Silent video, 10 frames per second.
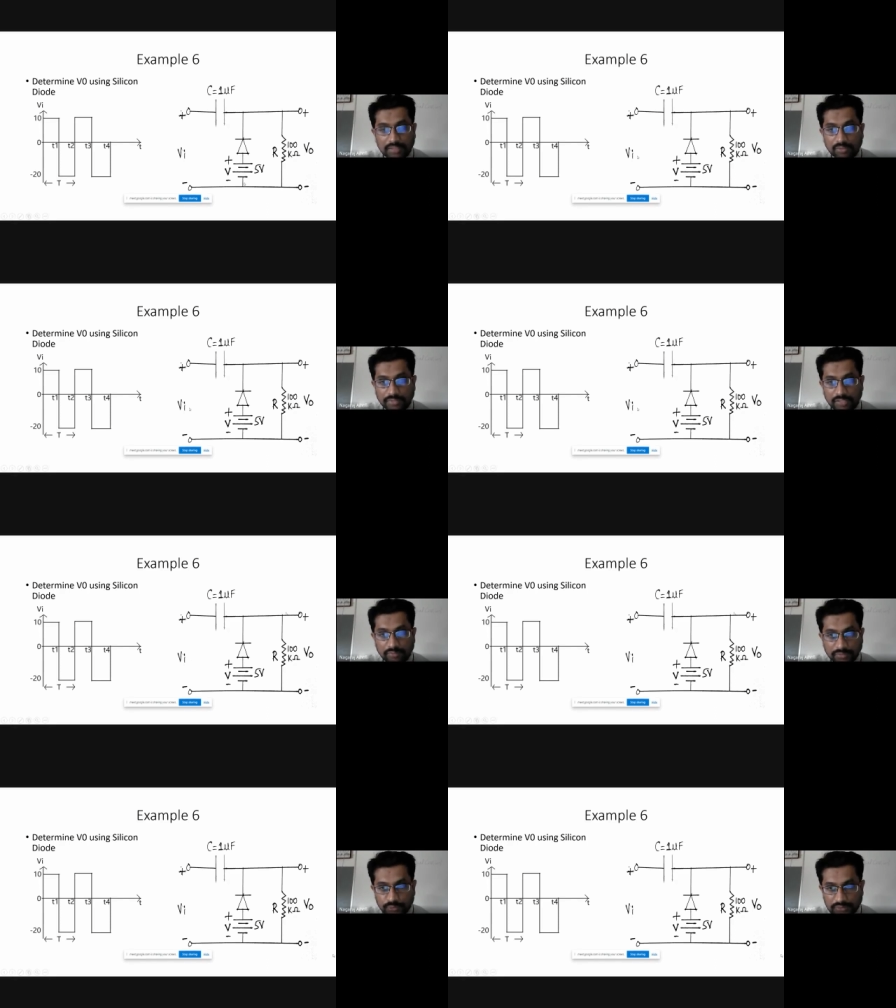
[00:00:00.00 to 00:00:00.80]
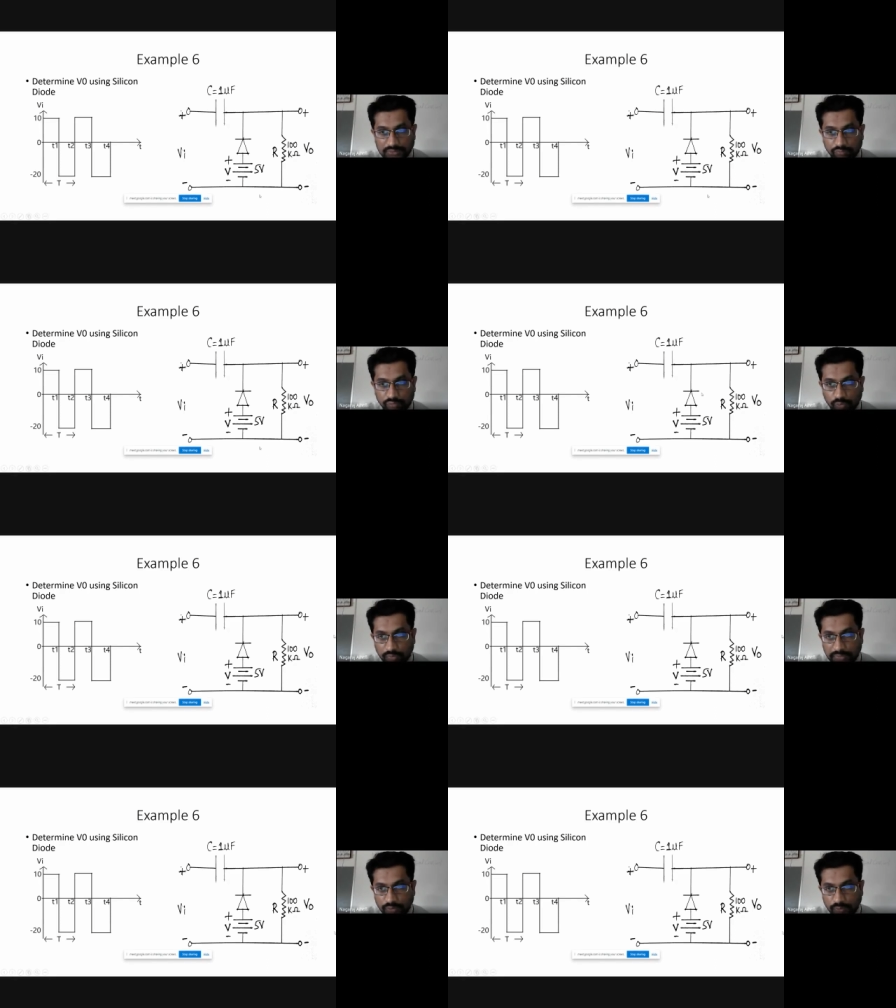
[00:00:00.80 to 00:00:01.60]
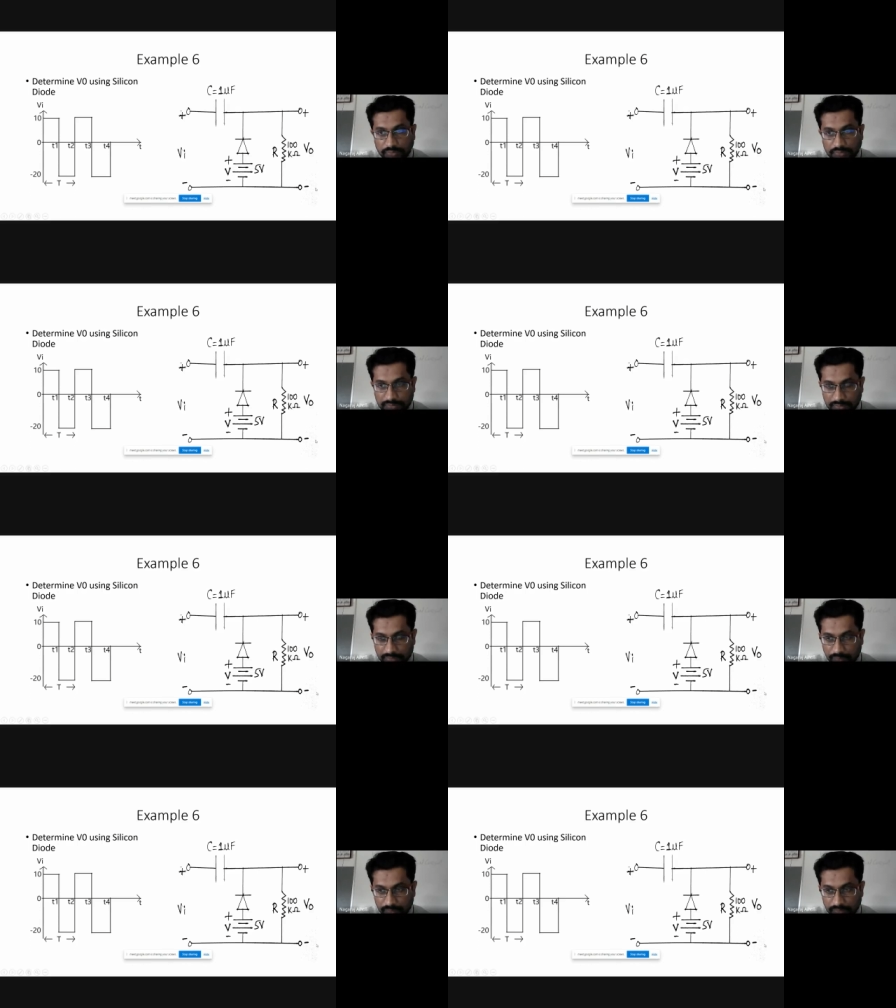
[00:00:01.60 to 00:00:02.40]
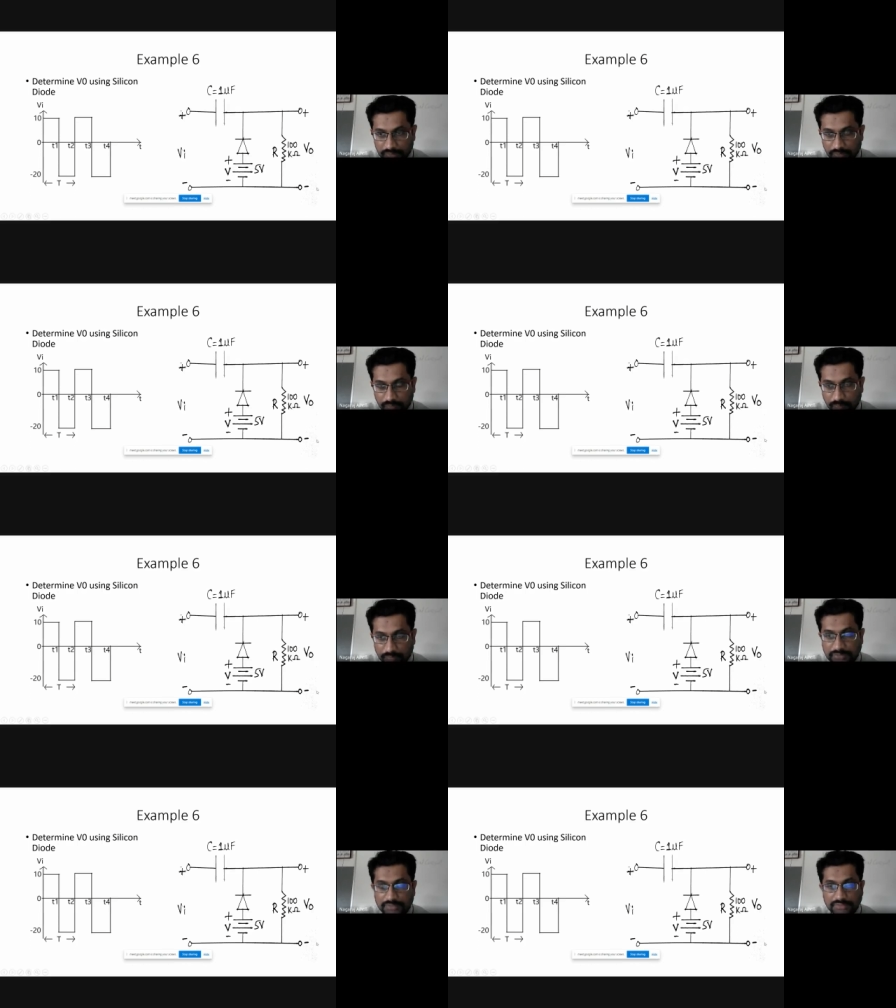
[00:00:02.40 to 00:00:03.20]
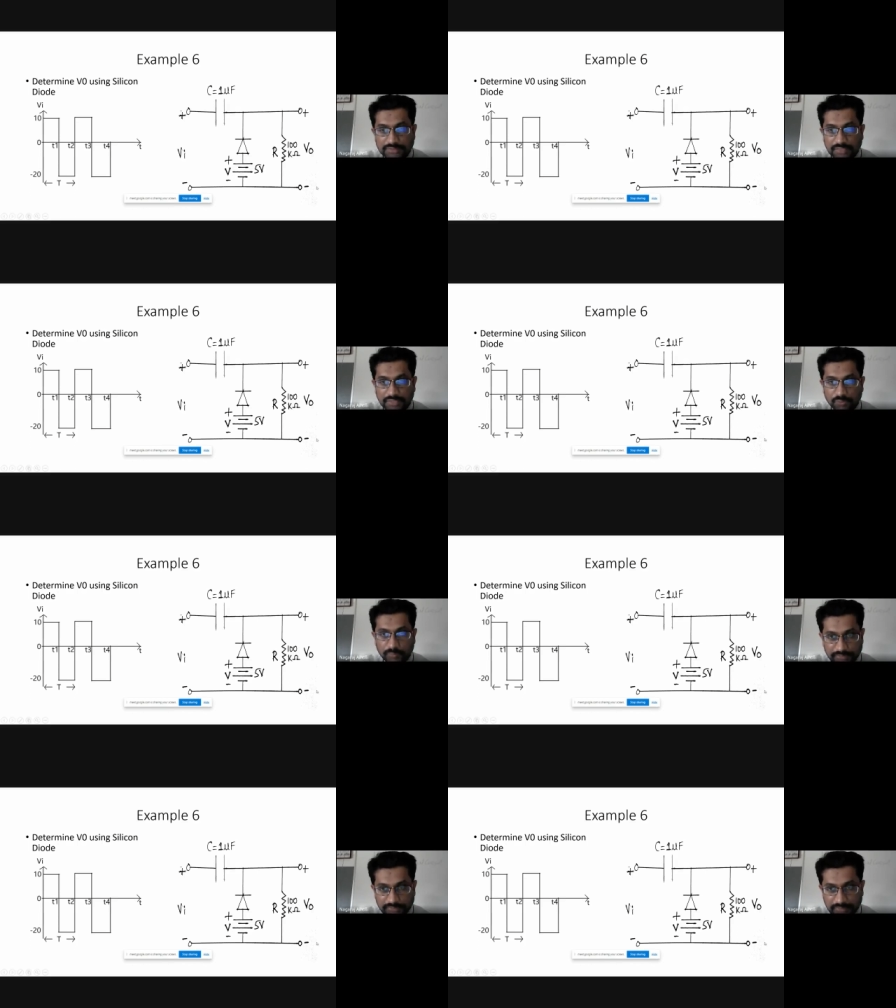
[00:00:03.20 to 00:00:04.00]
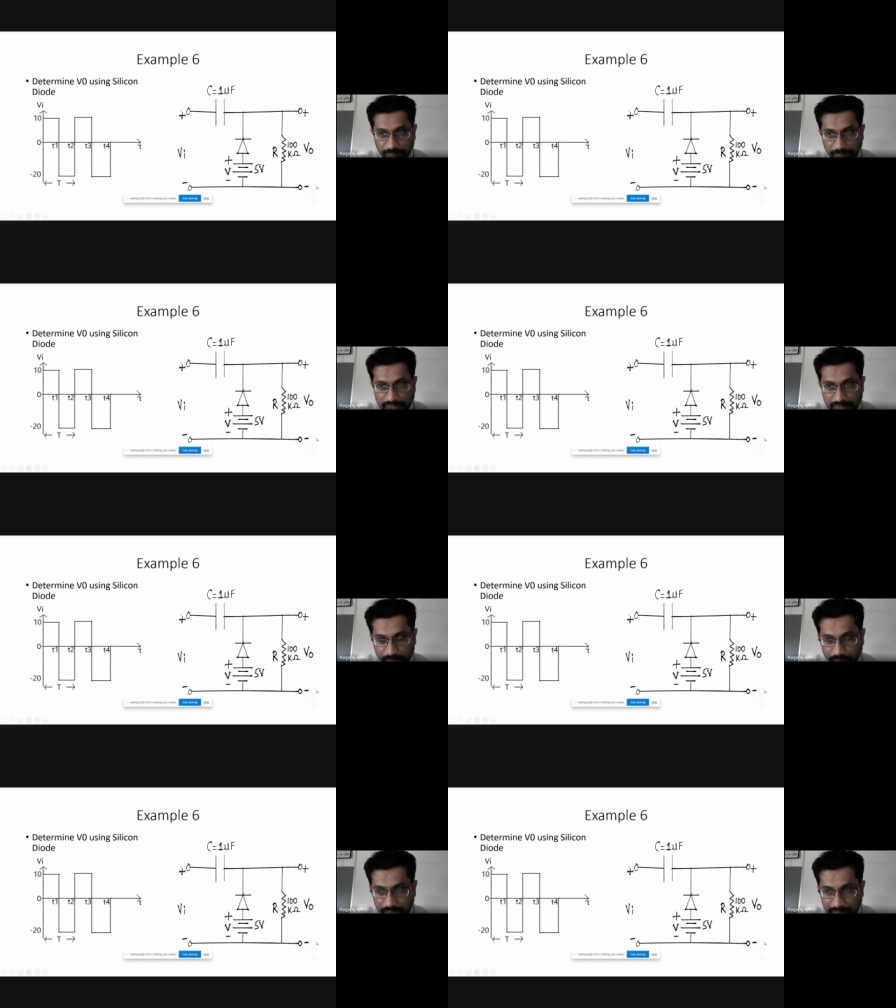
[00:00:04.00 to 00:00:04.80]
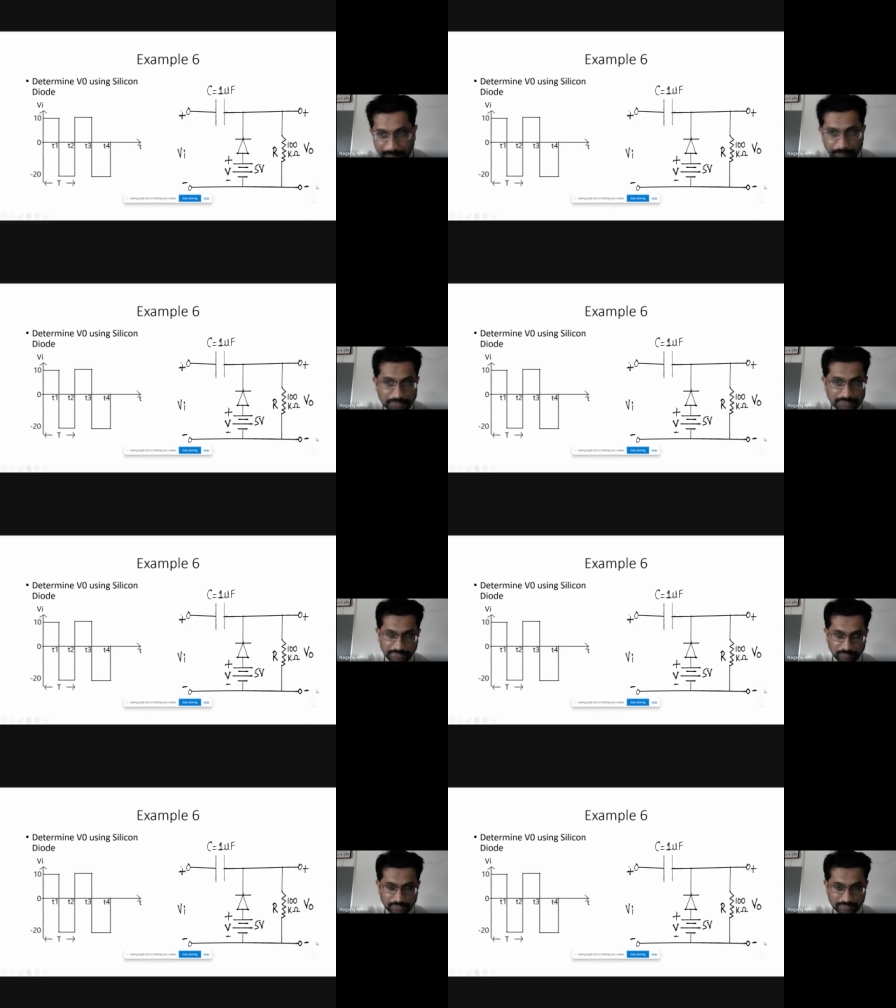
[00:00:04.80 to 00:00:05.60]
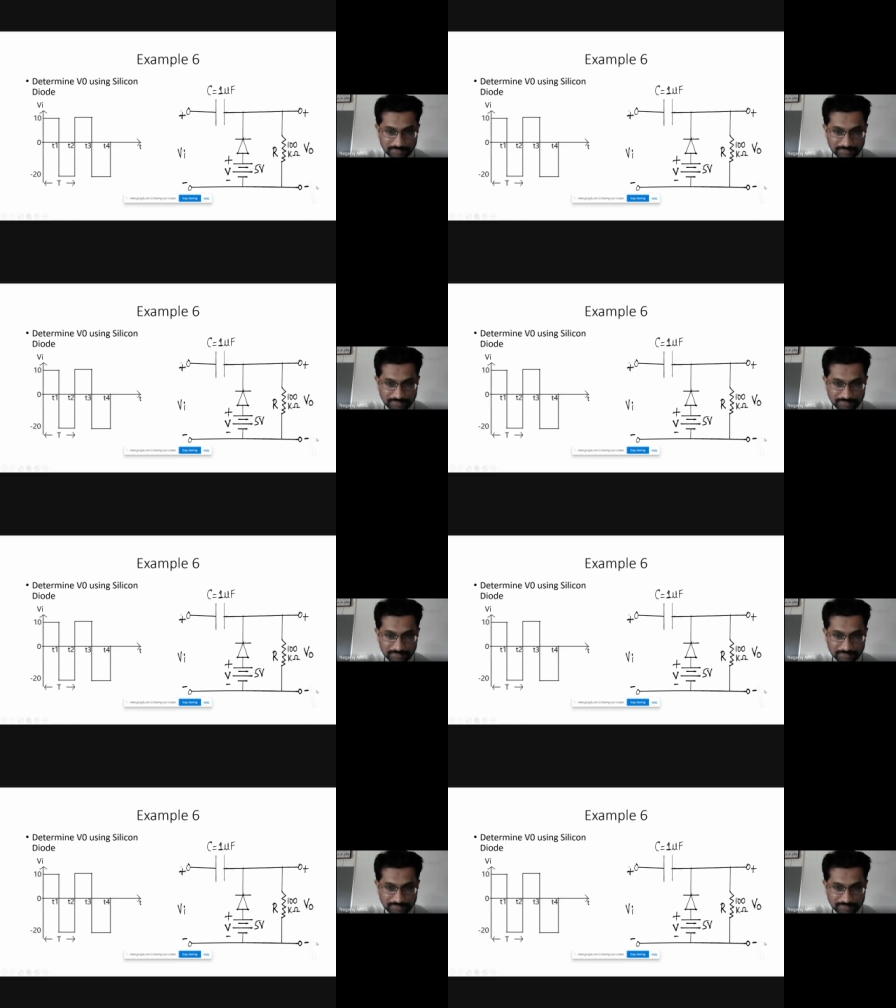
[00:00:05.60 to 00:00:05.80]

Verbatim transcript: Now tell me students, if you look into this circuit, which is this circuit, whether it's a clipper circuit or a clamper circuit?